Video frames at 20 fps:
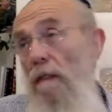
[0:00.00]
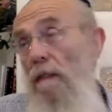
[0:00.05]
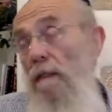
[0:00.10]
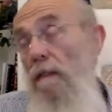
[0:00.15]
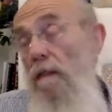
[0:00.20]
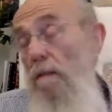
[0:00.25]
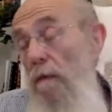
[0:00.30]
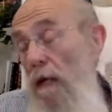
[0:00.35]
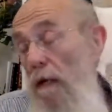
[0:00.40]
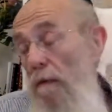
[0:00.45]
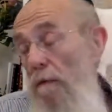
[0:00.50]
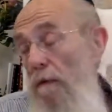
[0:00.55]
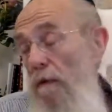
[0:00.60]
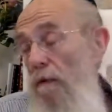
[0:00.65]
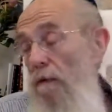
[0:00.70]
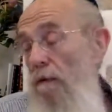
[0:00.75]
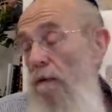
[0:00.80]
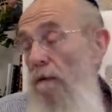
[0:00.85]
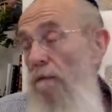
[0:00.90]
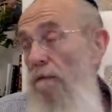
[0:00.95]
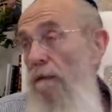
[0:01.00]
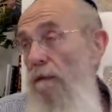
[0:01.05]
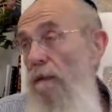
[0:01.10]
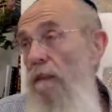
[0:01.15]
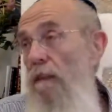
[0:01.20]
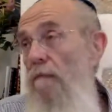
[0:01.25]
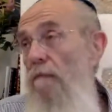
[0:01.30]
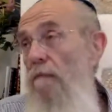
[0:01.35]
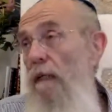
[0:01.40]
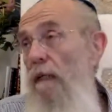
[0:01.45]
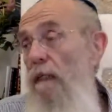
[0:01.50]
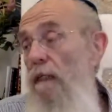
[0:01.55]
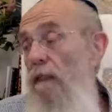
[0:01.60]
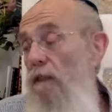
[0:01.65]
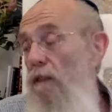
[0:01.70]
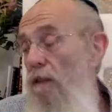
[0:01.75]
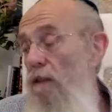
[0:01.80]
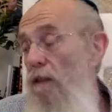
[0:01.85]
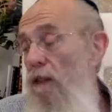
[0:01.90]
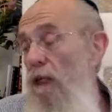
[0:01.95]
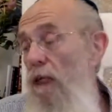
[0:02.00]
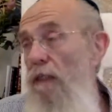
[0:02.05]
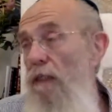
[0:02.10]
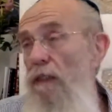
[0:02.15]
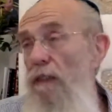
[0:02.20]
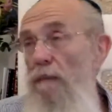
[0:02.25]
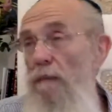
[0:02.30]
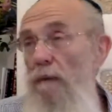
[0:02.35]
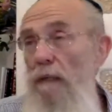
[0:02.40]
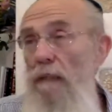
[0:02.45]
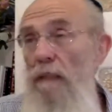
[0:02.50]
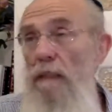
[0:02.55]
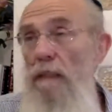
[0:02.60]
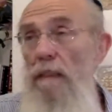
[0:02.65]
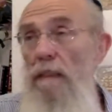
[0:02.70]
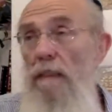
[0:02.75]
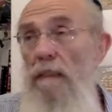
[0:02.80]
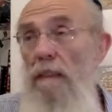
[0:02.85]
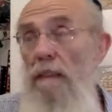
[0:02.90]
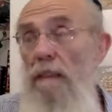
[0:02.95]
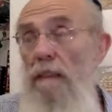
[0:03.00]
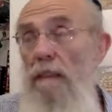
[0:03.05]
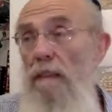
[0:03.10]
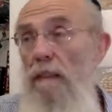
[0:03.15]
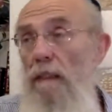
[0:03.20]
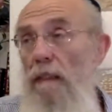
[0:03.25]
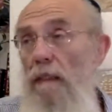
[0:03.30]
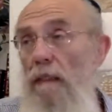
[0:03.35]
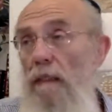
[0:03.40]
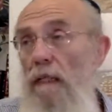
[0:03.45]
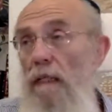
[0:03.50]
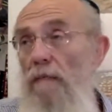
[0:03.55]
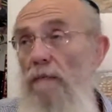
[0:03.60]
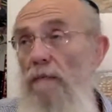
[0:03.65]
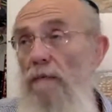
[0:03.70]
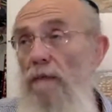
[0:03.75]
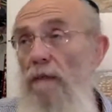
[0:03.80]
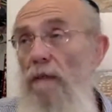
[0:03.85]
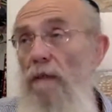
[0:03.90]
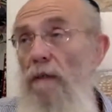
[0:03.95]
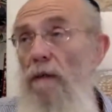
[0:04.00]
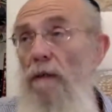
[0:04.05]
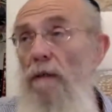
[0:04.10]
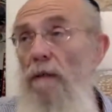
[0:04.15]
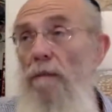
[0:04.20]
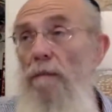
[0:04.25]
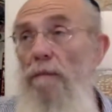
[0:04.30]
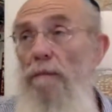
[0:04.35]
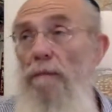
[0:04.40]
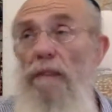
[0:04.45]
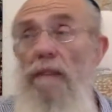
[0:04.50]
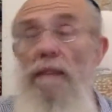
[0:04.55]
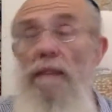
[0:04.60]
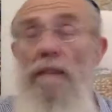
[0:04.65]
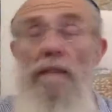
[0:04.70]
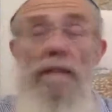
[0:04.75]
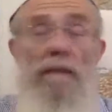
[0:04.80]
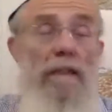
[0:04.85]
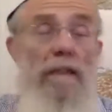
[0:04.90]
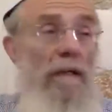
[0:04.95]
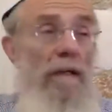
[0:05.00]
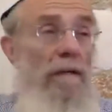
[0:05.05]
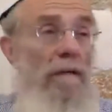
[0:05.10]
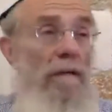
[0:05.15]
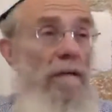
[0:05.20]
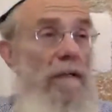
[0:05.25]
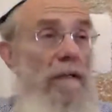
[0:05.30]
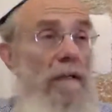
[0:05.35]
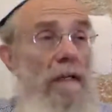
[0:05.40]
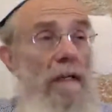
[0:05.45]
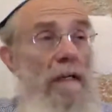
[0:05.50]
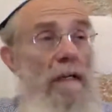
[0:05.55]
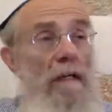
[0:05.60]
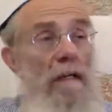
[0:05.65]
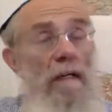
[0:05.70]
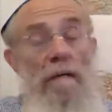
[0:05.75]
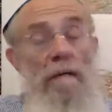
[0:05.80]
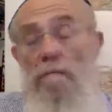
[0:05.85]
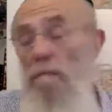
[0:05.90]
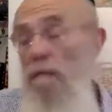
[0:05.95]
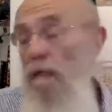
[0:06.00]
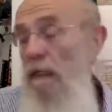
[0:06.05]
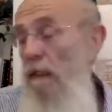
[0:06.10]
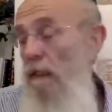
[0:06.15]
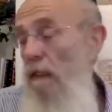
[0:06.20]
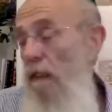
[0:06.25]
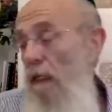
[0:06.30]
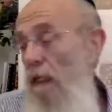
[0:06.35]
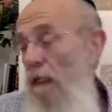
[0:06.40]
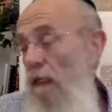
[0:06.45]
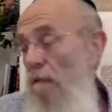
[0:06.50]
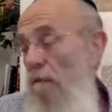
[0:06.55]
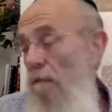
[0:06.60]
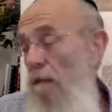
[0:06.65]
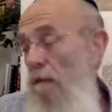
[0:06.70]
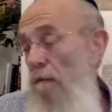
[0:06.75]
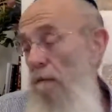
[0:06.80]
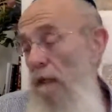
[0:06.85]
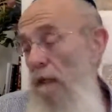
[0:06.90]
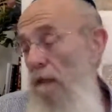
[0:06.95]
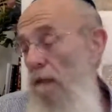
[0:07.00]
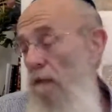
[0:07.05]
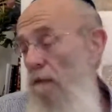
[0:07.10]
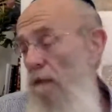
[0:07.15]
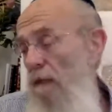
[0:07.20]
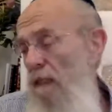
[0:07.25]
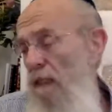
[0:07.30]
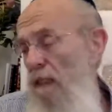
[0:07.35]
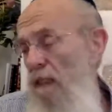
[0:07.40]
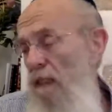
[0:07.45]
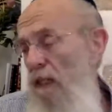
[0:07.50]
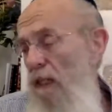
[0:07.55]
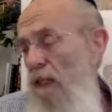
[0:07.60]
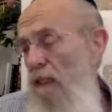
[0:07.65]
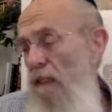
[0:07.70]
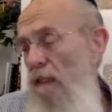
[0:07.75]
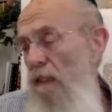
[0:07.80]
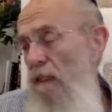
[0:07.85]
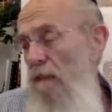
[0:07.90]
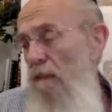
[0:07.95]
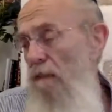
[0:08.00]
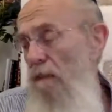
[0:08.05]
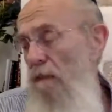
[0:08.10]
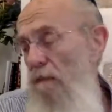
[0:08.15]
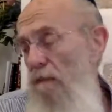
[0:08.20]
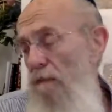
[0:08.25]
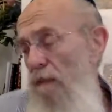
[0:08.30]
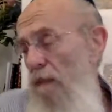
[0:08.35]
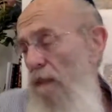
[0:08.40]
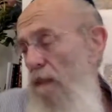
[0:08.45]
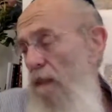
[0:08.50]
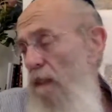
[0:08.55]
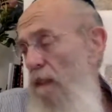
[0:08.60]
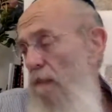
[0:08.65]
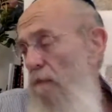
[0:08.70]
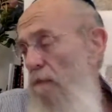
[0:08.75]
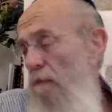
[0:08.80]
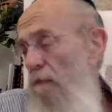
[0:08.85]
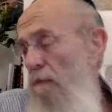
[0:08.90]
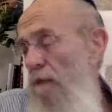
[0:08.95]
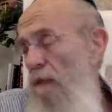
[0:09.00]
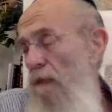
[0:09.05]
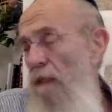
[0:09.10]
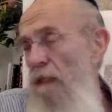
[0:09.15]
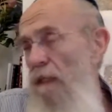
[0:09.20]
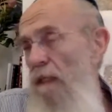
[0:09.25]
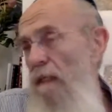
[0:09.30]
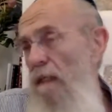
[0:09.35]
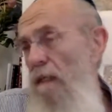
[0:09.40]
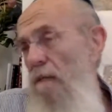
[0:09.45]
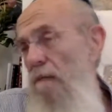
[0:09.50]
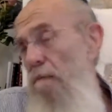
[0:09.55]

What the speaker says: so maybe you'll convince him that he should change his ways and avoid going to prison, But otherwise, the chances of convincing him of anything